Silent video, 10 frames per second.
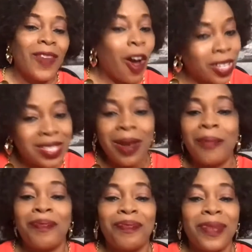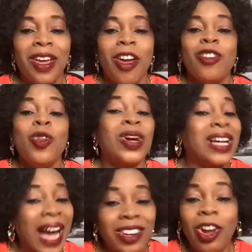Awesome. You
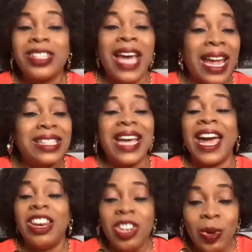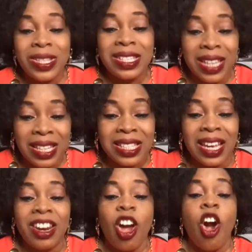cannot enter a new
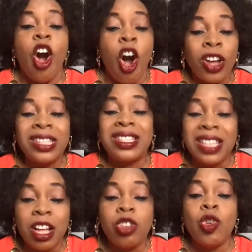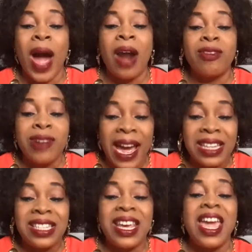season until you are
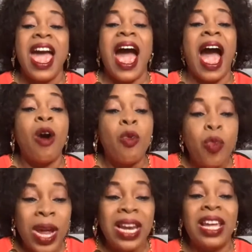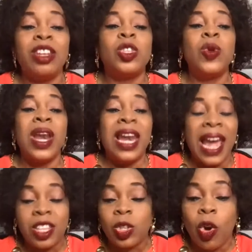ready and willing to
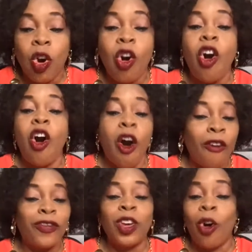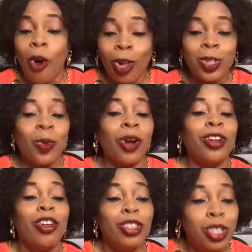let go of the old
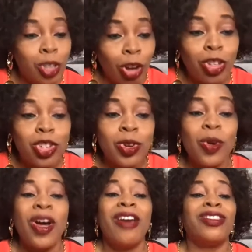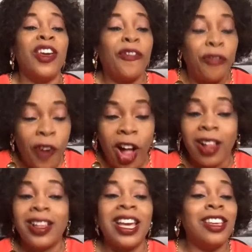one. So true. The
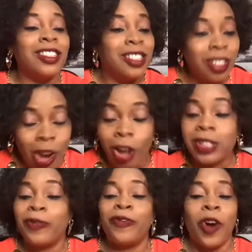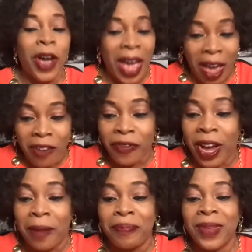fall is not
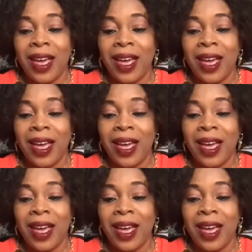forever.